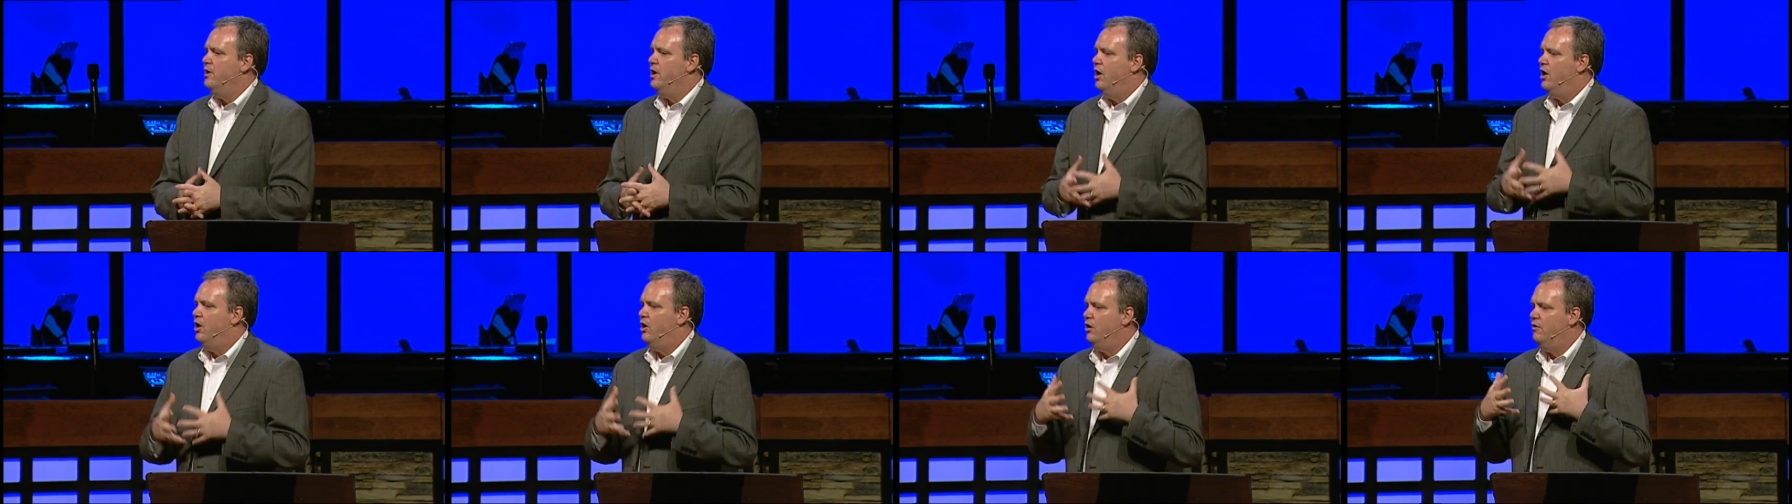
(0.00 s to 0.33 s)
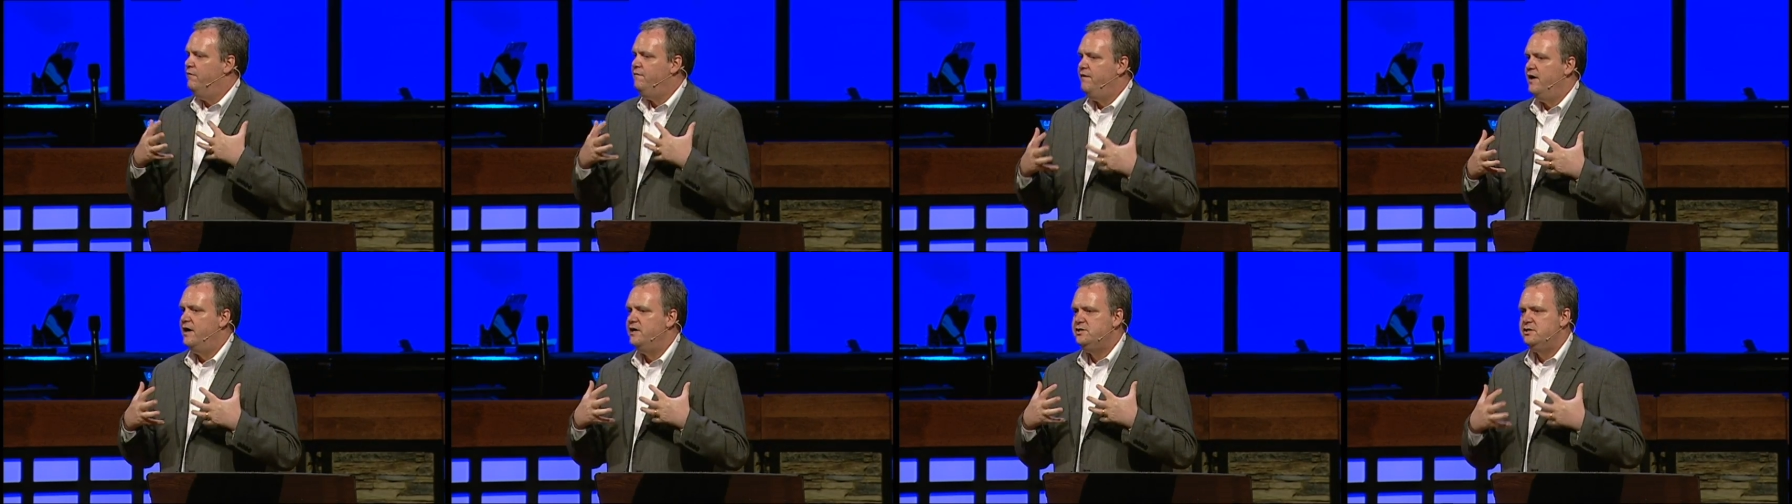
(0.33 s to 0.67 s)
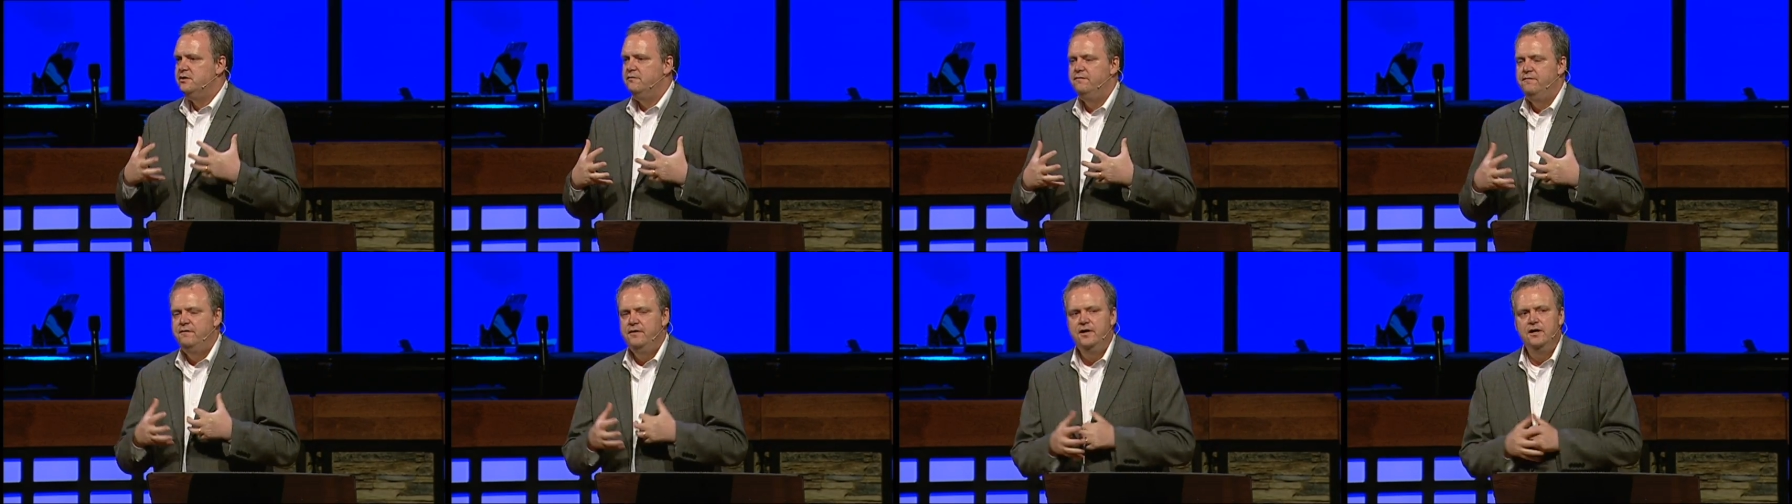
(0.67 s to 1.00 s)
all face
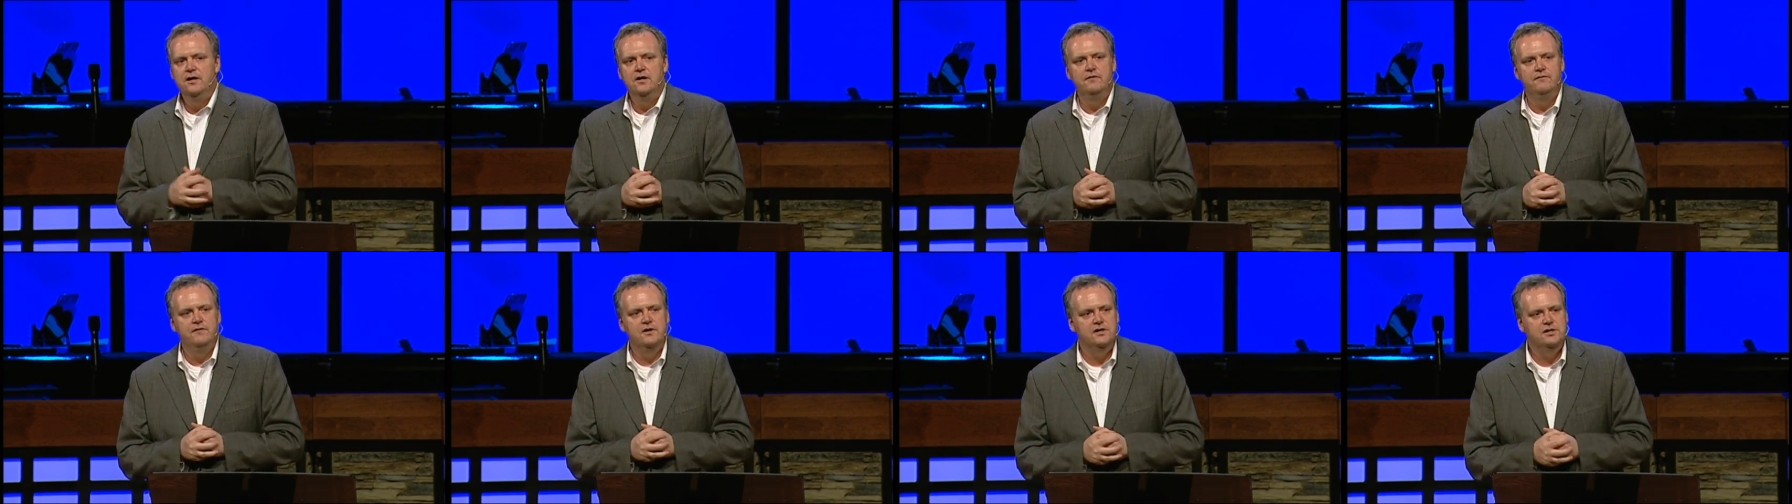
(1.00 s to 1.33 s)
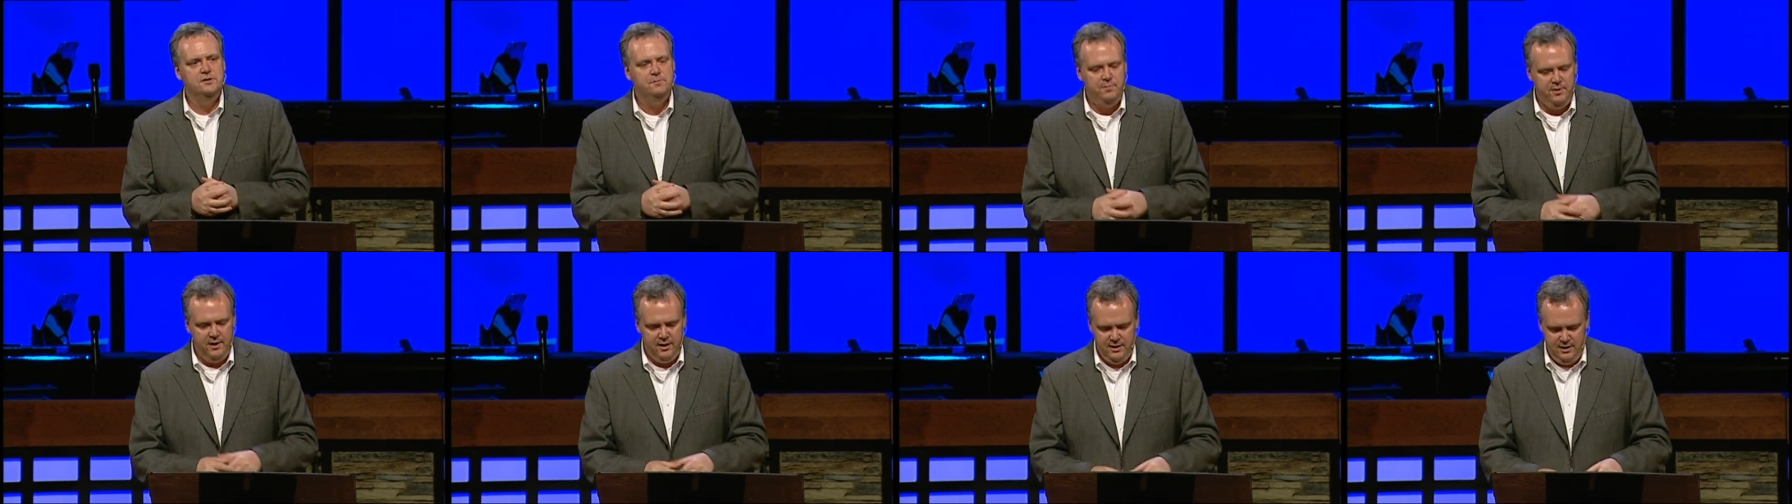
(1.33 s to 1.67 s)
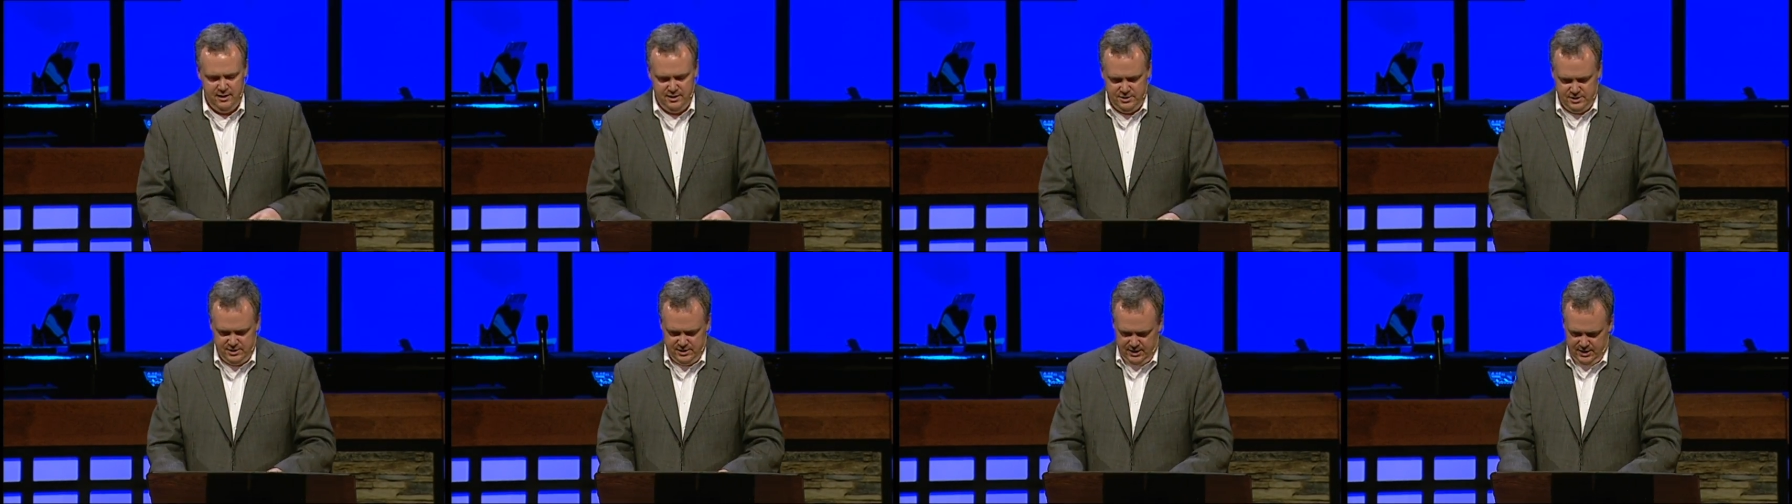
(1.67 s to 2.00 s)
the fear of
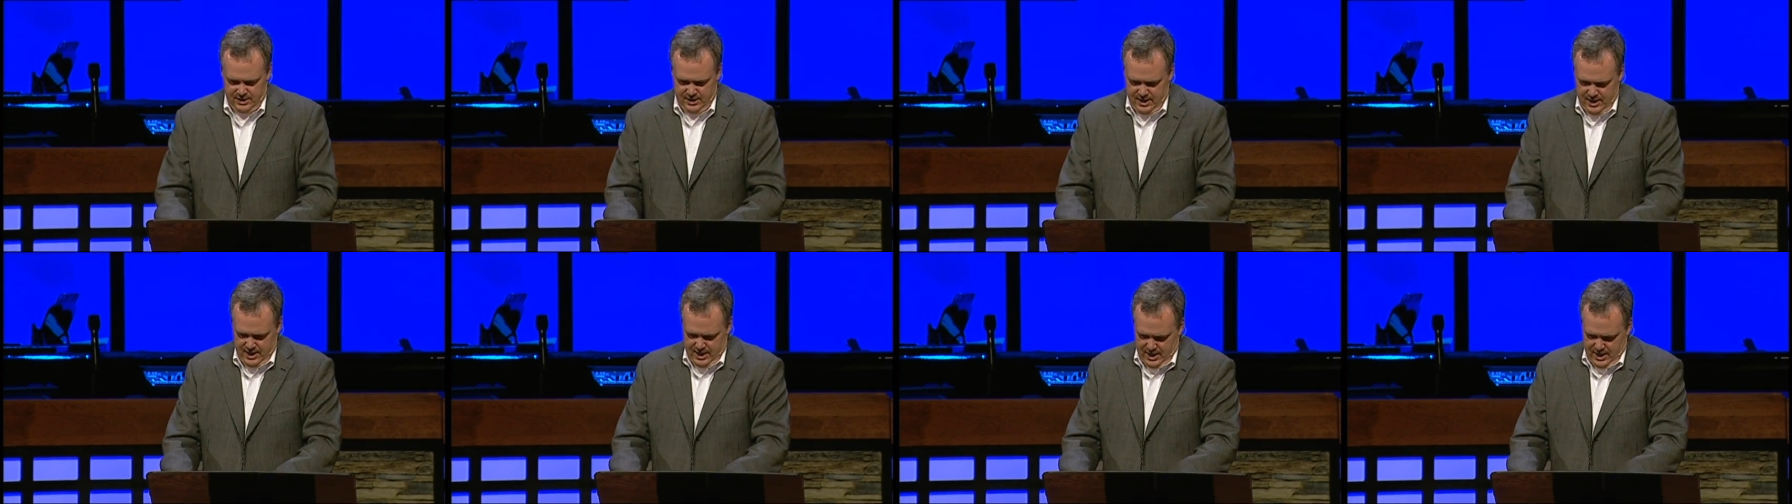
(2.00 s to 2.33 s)
experiencing